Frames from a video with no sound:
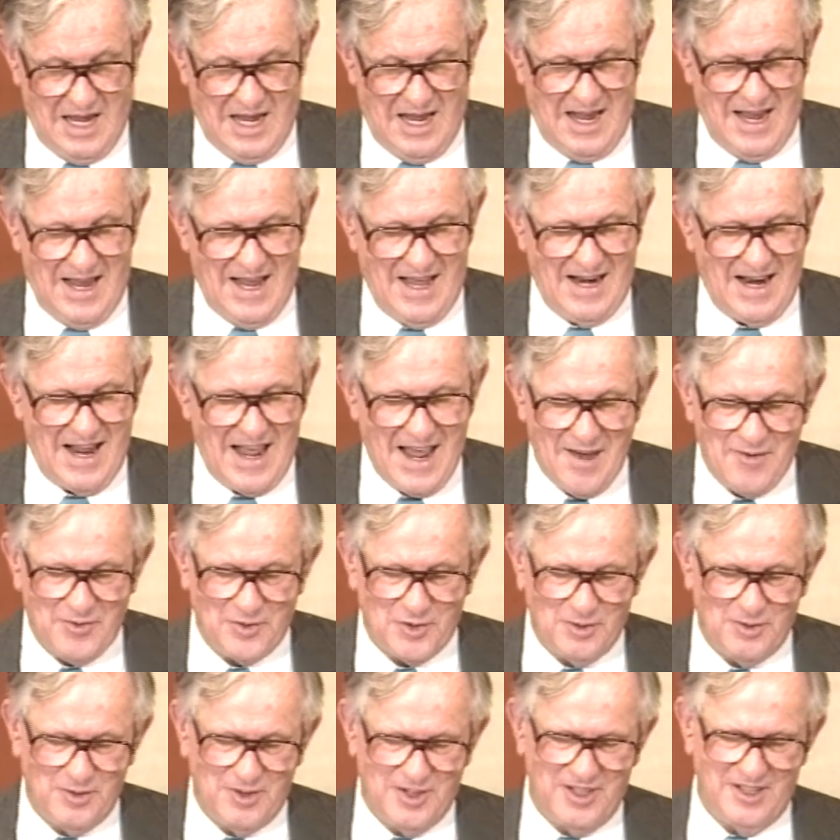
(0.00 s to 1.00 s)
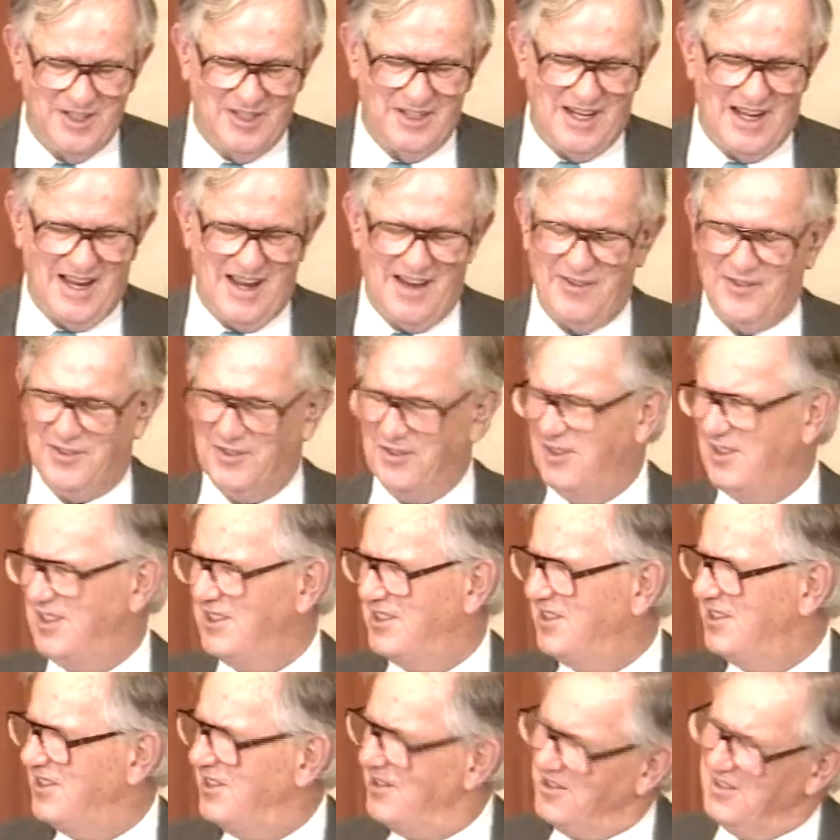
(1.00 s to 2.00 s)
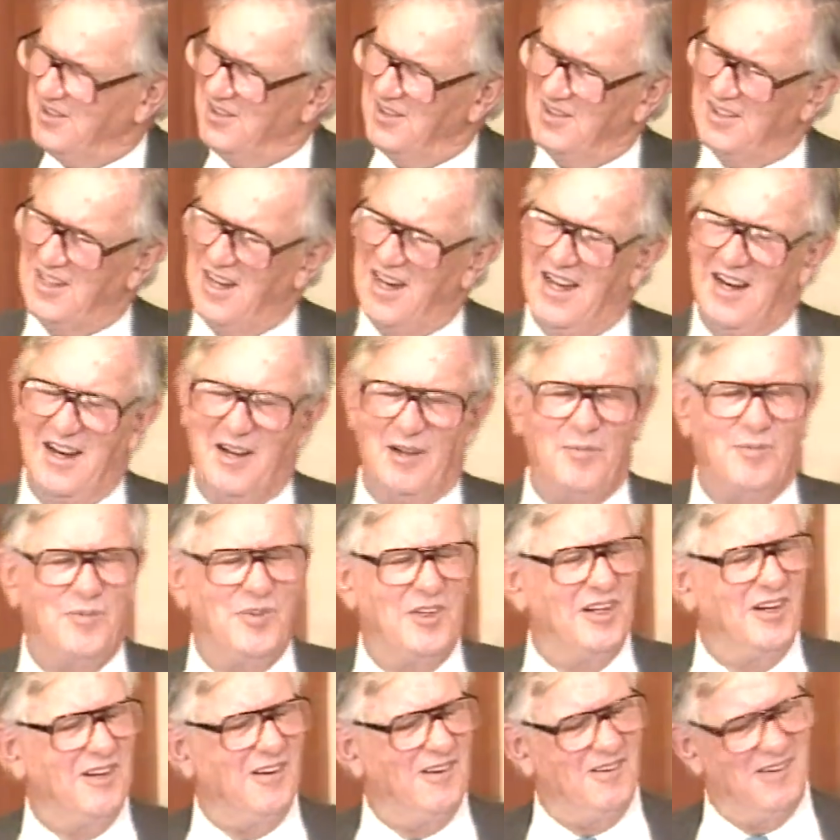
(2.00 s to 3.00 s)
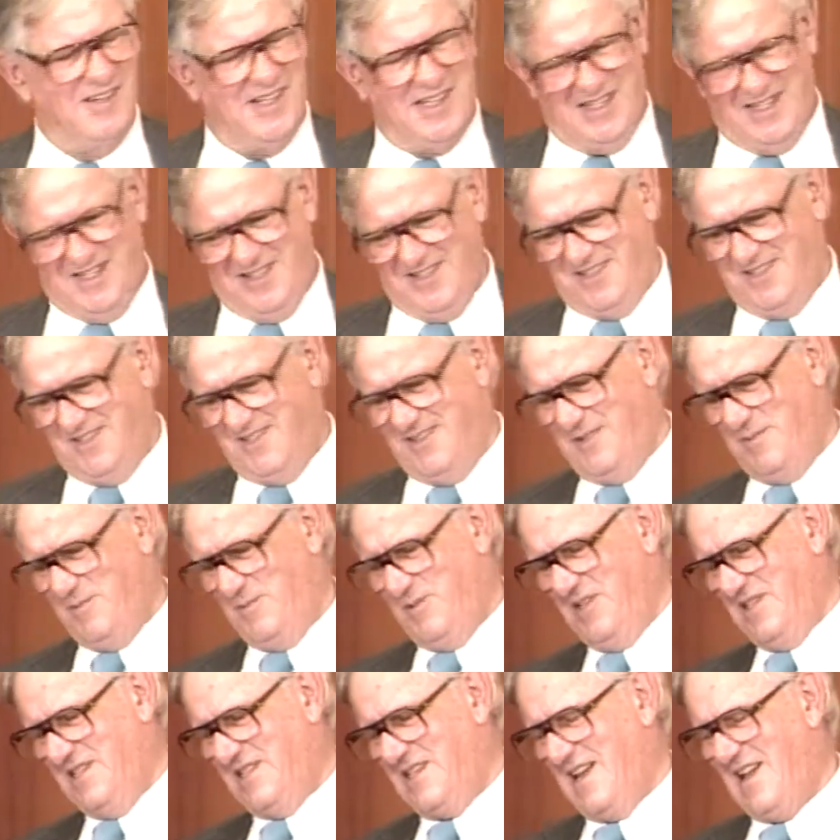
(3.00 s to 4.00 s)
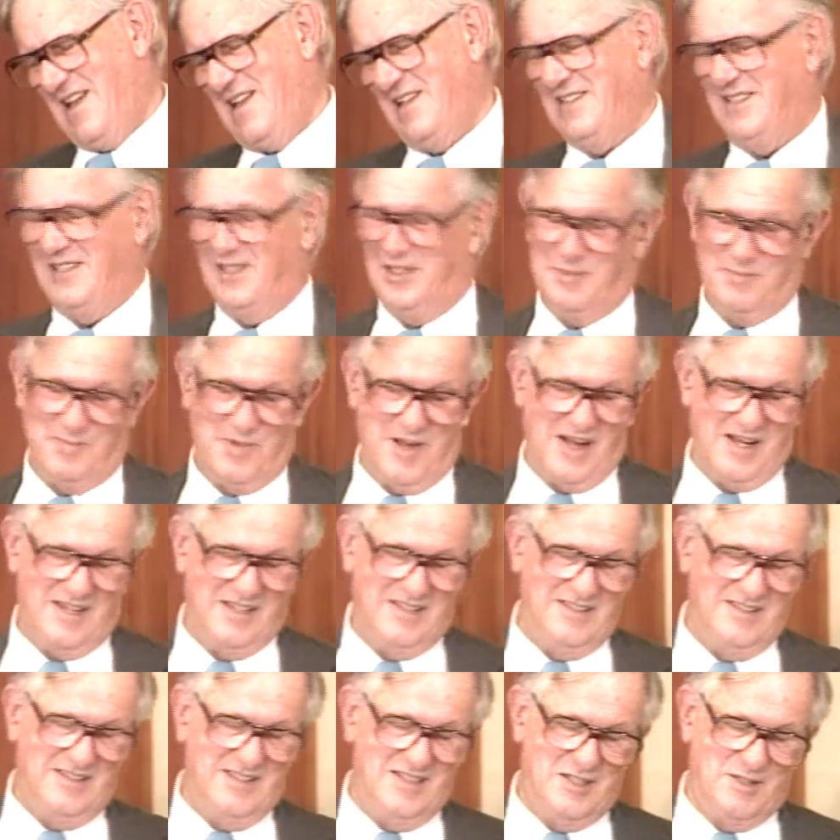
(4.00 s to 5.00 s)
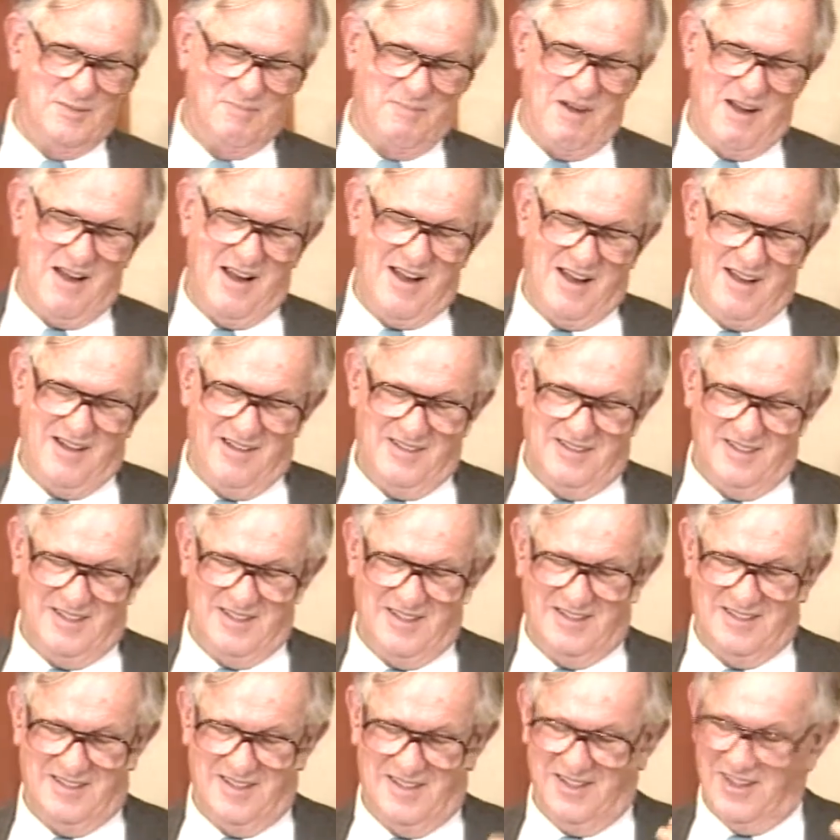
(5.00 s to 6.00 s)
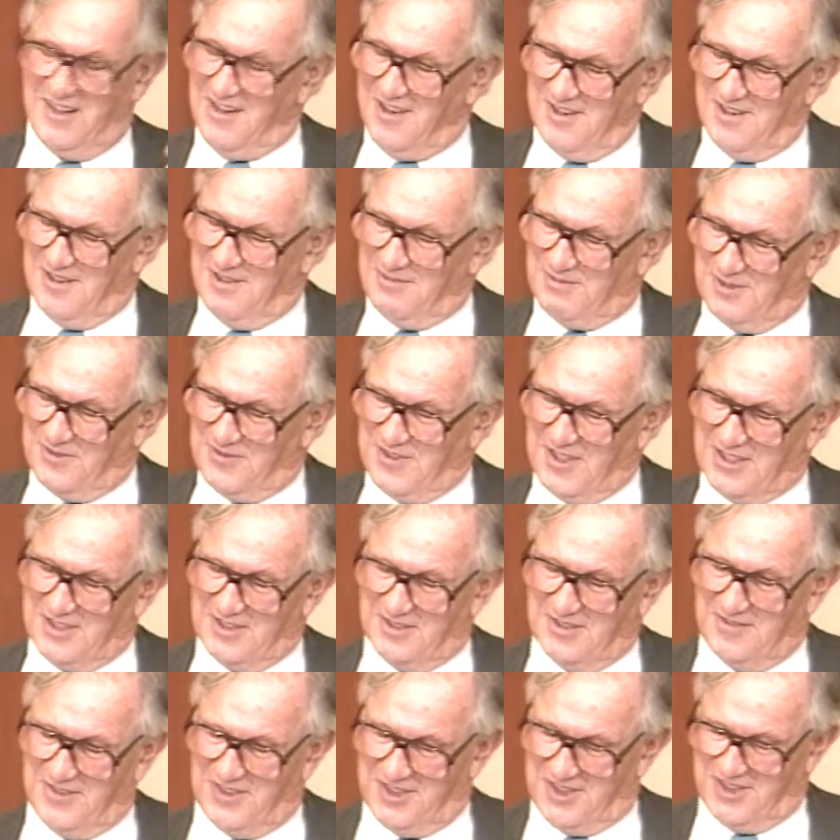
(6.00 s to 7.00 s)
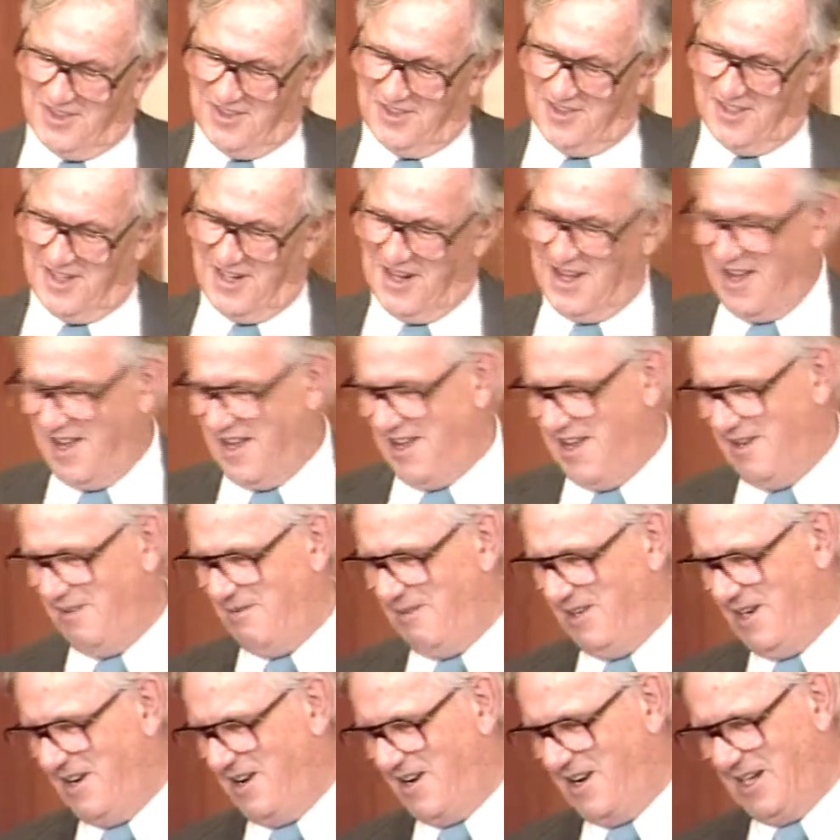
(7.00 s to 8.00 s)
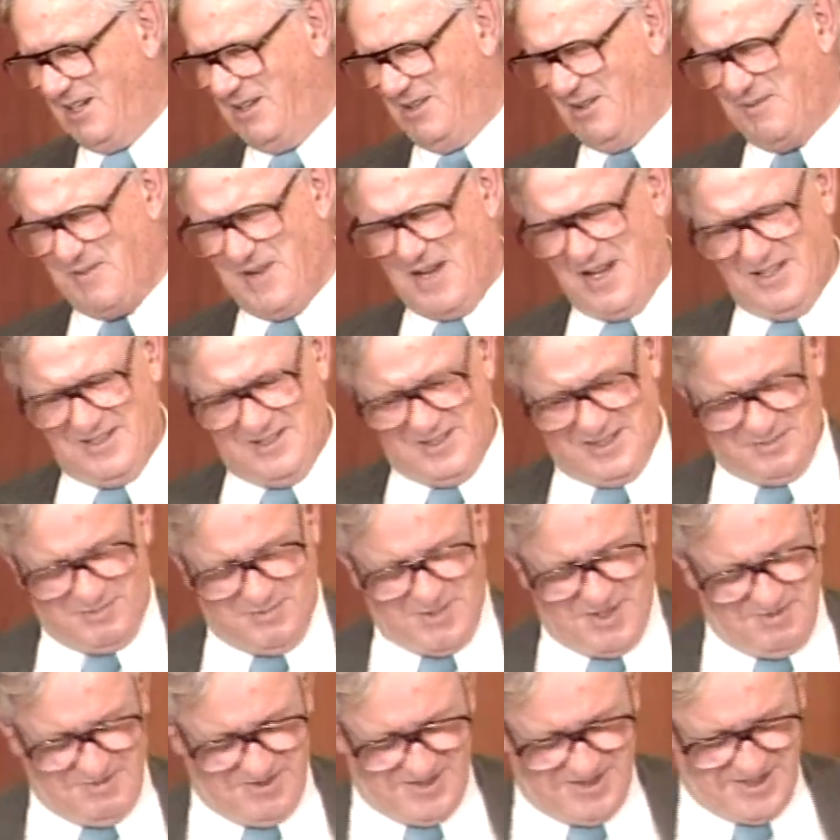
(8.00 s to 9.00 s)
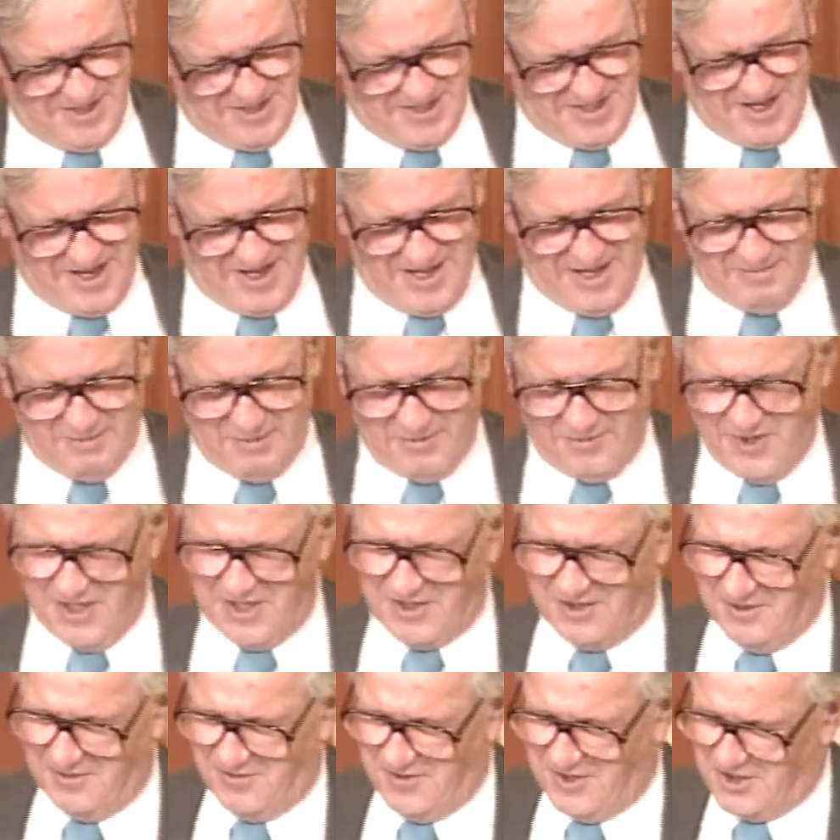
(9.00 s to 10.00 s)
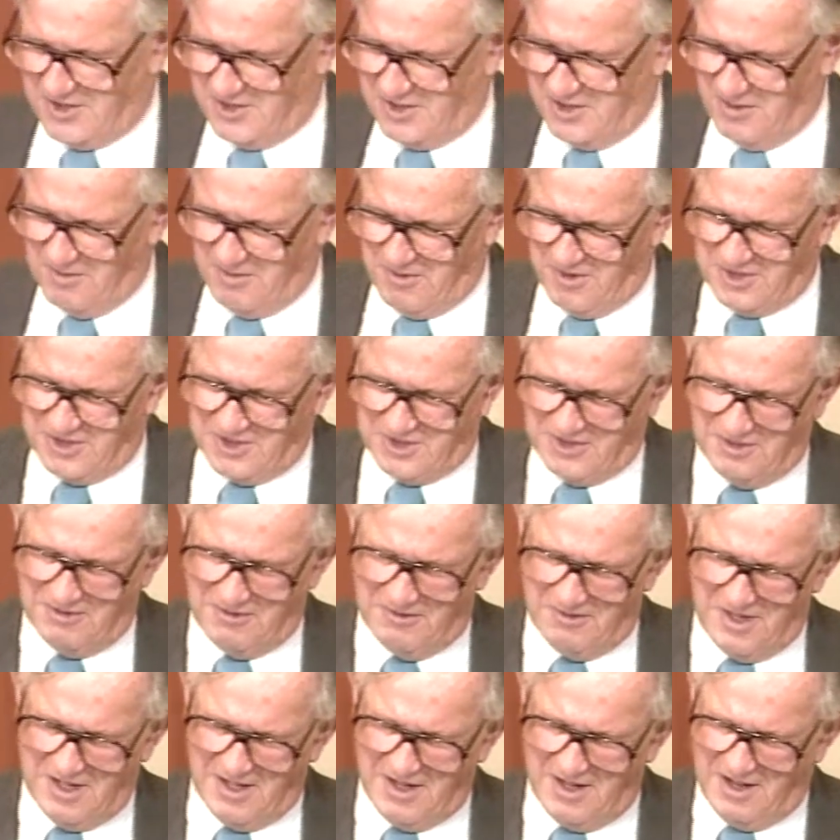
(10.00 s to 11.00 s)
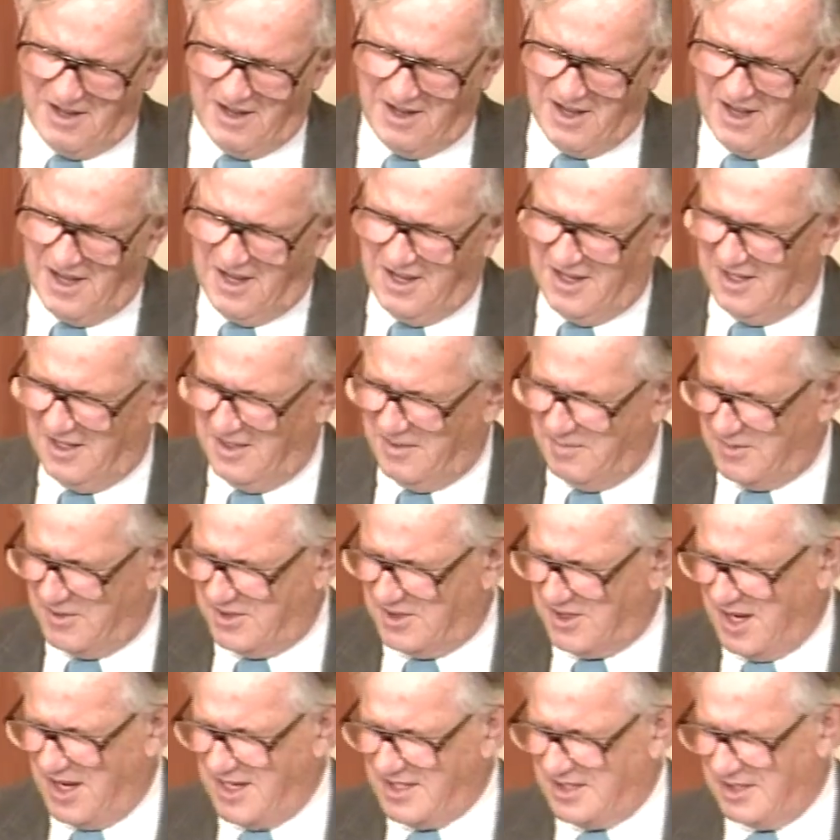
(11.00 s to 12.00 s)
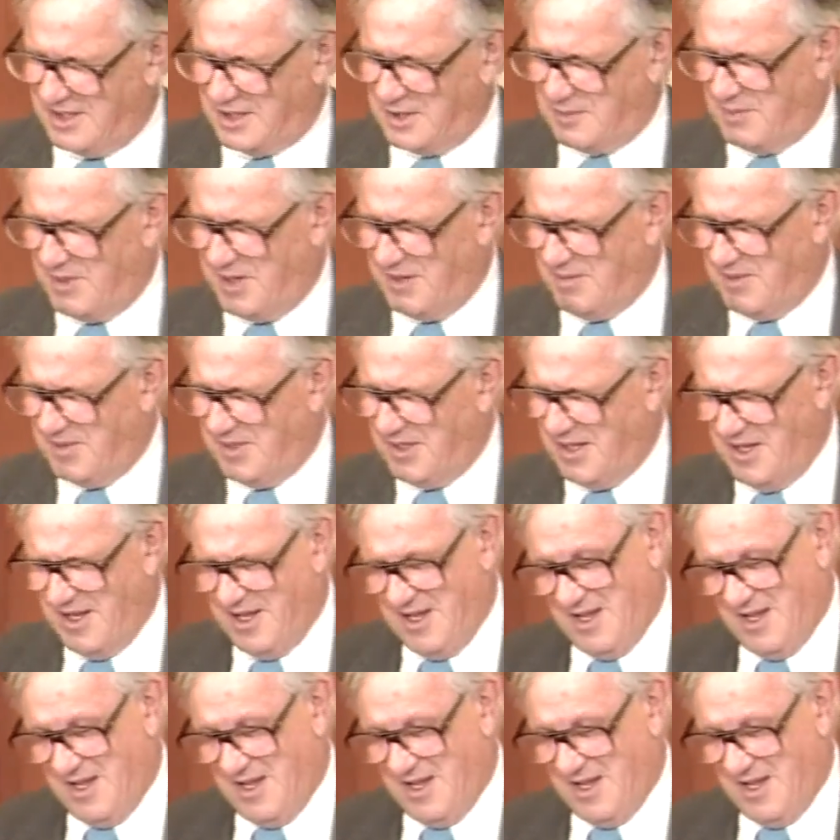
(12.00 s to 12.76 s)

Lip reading: And afterwards, student got up, you know, and he sort of put his hands in his pockets and he smiled and he said, "You know, Professor Fisher and we argue about experiment design. Professor Fisher wants to run a highly precise experiment